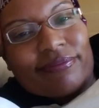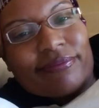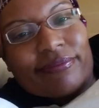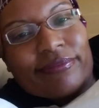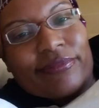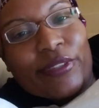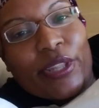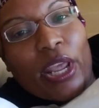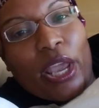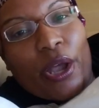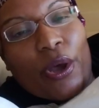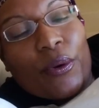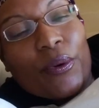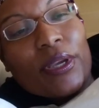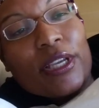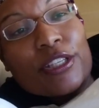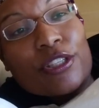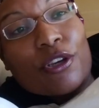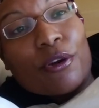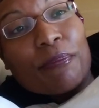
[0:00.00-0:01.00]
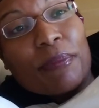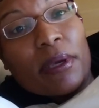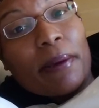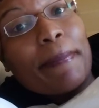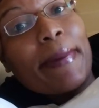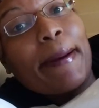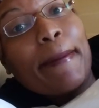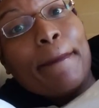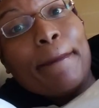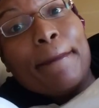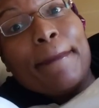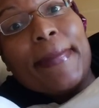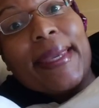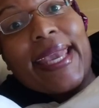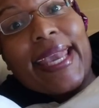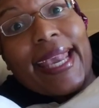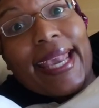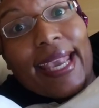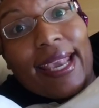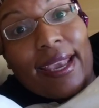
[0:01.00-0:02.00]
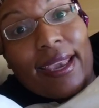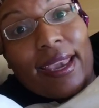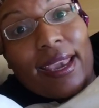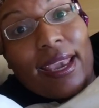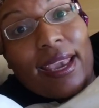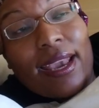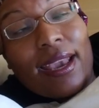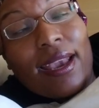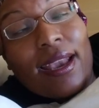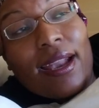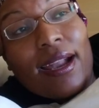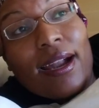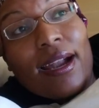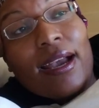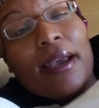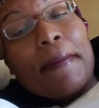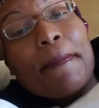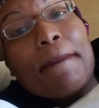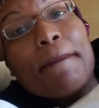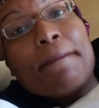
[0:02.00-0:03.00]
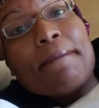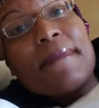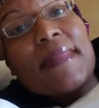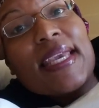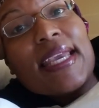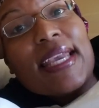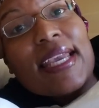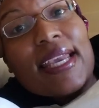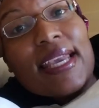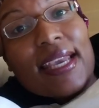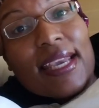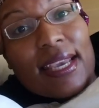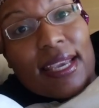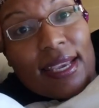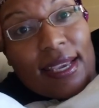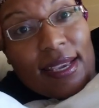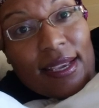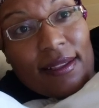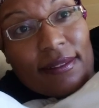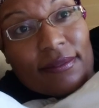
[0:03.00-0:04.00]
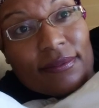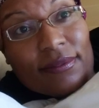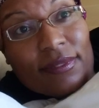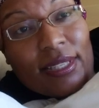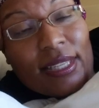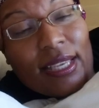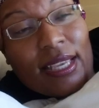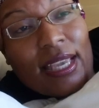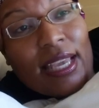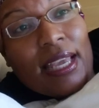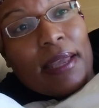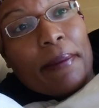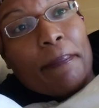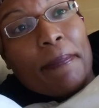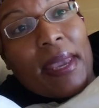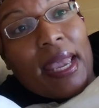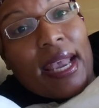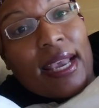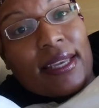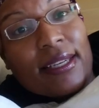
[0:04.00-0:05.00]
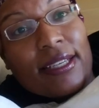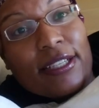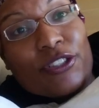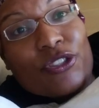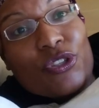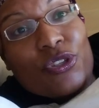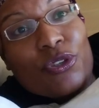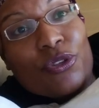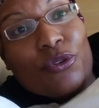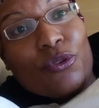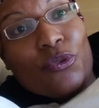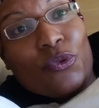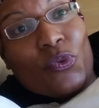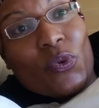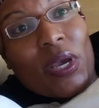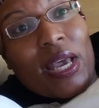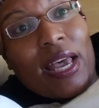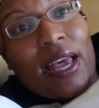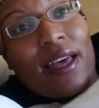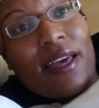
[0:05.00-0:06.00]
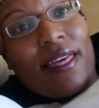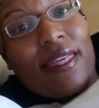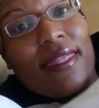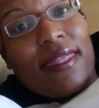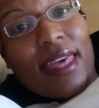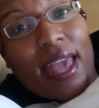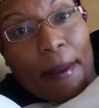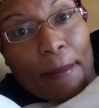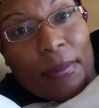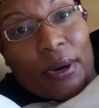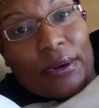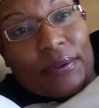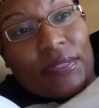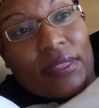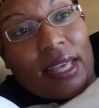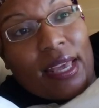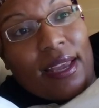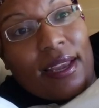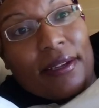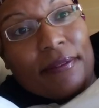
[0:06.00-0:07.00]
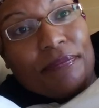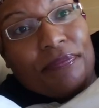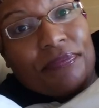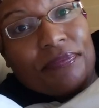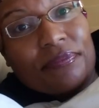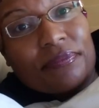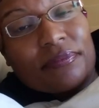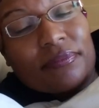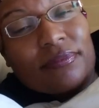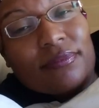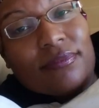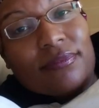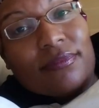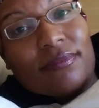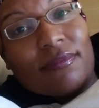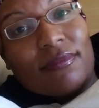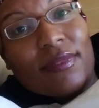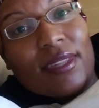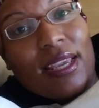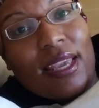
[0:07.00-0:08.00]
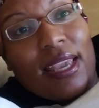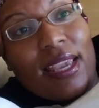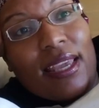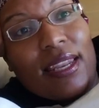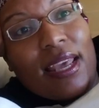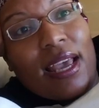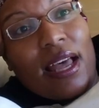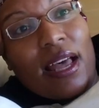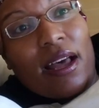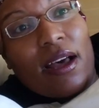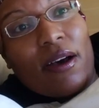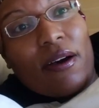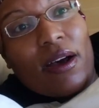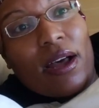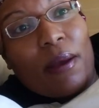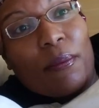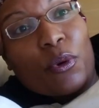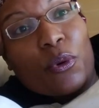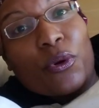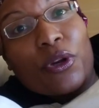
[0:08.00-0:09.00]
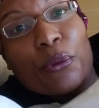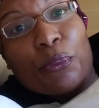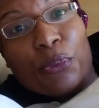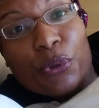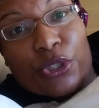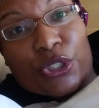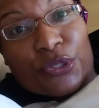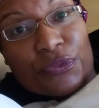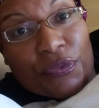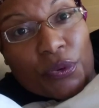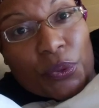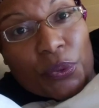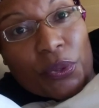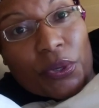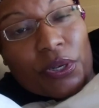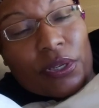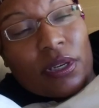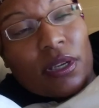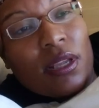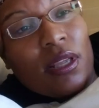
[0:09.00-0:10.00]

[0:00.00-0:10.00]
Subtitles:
No. It's going to be about me. Me making it to that birthday and how I'm going to push forward